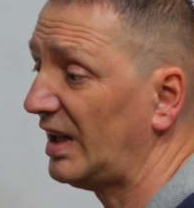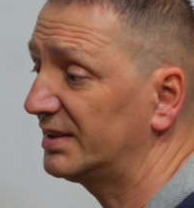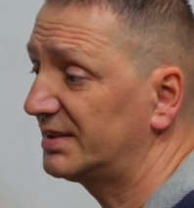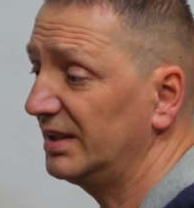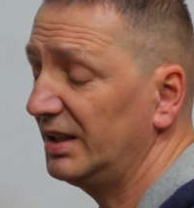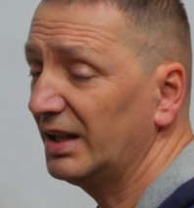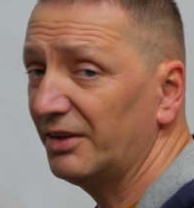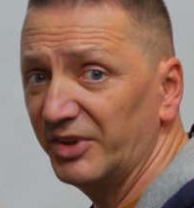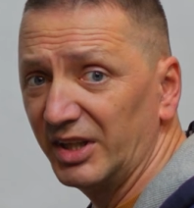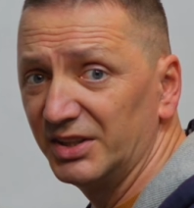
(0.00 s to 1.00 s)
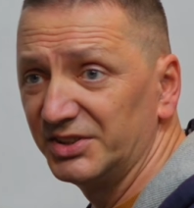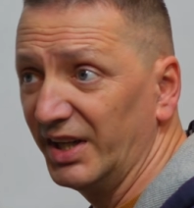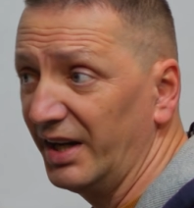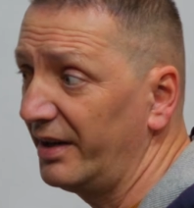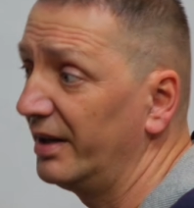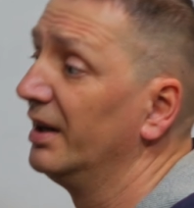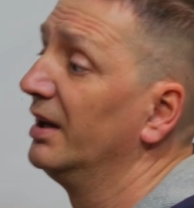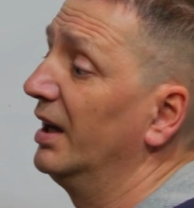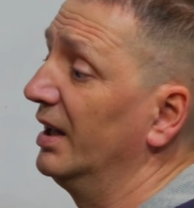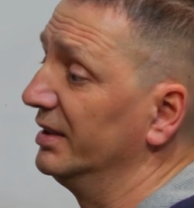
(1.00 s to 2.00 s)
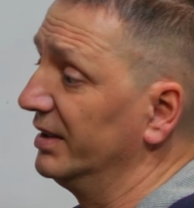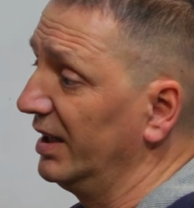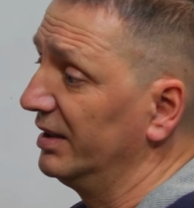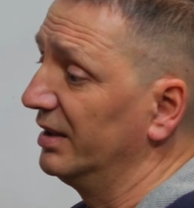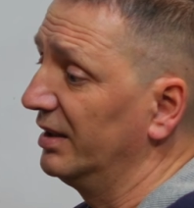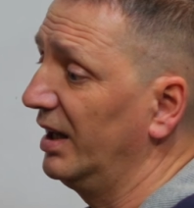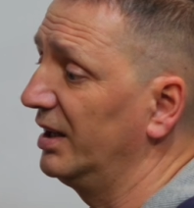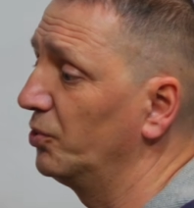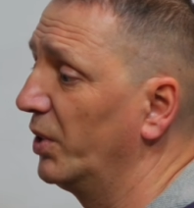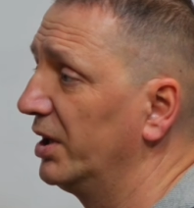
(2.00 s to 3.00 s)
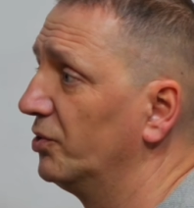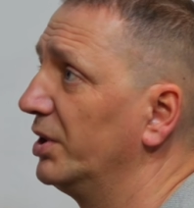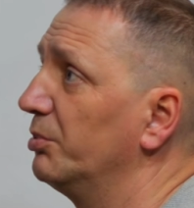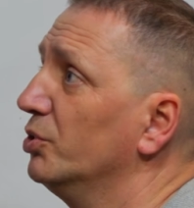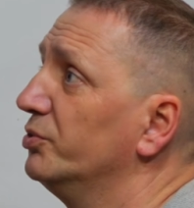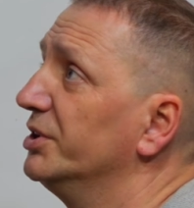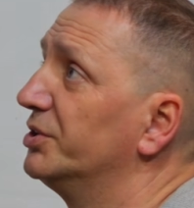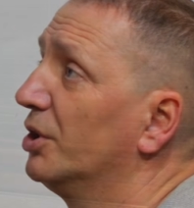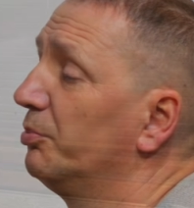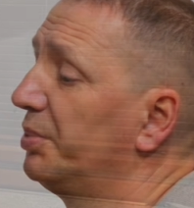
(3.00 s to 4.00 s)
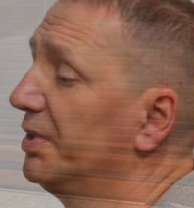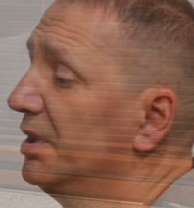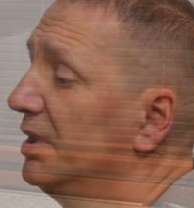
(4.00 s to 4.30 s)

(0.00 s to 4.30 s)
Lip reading: see nothing is there, and then anyway remove the top